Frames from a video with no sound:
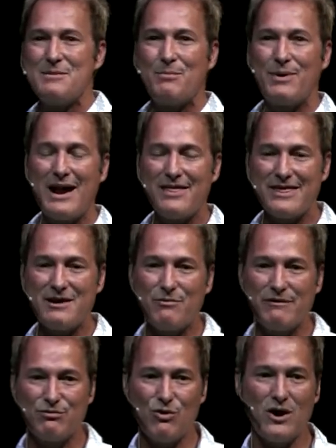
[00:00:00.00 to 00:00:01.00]
But I think
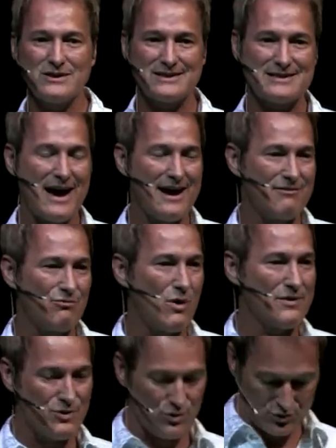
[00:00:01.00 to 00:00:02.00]
we've lost sight of
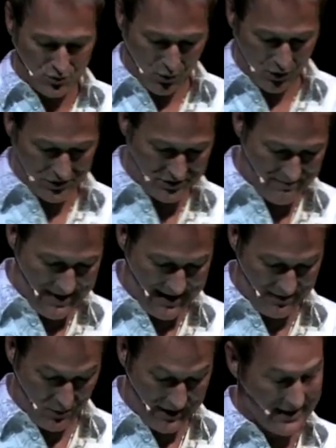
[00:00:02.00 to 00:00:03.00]
what those words
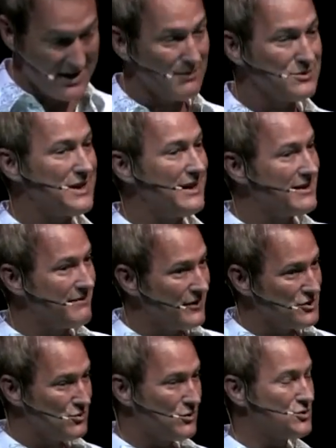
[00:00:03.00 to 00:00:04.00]
mean when it comes to
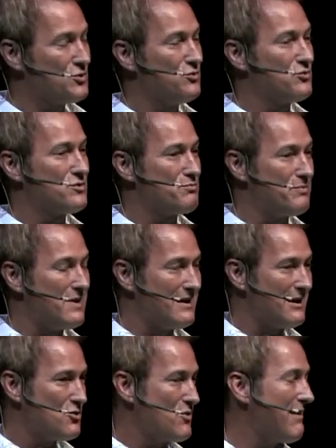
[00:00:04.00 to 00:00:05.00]
individuals
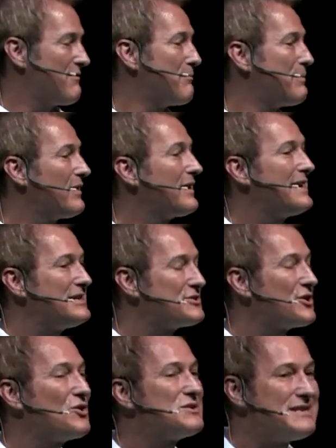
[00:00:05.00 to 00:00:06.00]
who have abilities
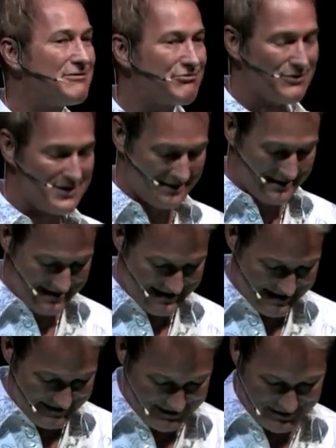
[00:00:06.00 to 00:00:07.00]
that are different
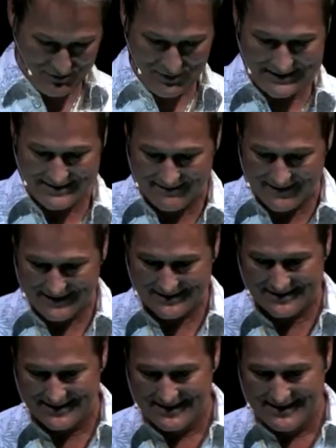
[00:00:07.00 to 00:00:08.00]
than the rest of us.
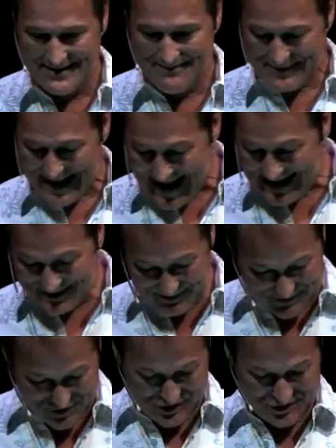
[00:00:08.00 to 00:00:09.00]
As a
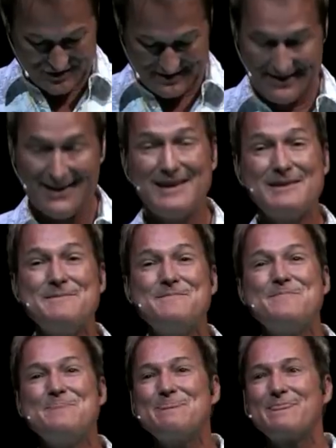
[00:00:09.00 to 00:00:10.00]
magician,
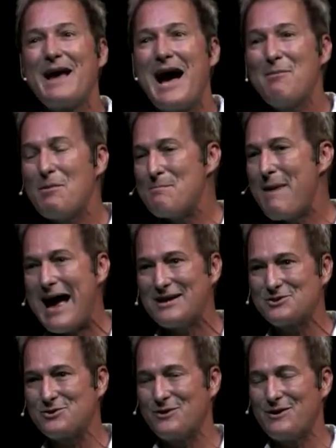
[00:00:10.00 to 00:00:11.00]
I'm a
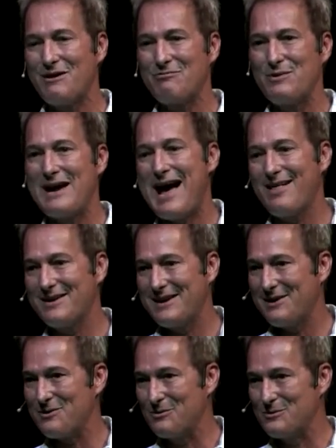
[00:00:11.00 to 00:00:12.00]
master of reality
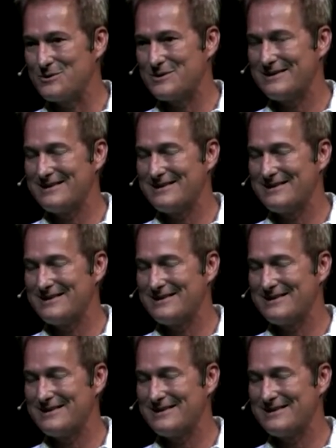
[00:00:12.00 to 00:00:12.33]
and illusion.